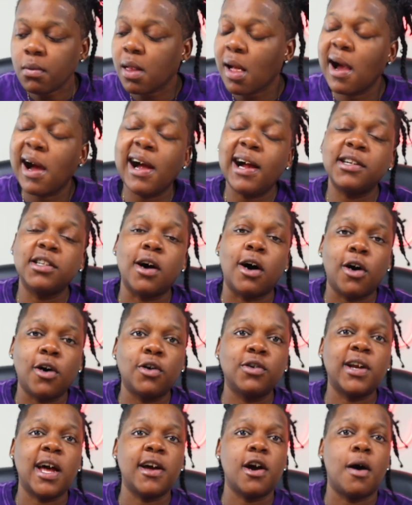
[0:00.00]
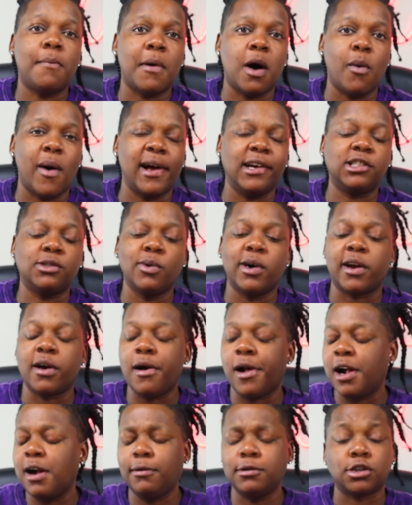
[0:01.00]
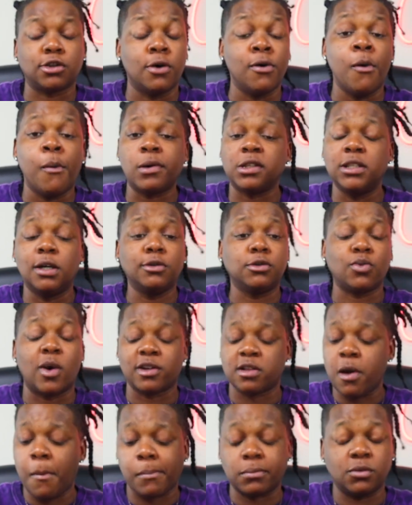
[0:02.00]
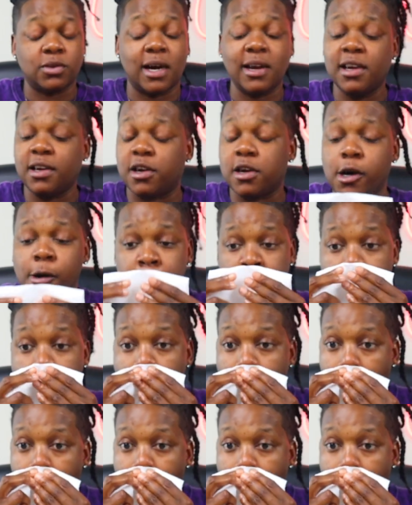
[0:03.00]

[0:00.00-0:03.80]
I had the whole day on my white sweater. It was cool. It was worth it. I didn't kill.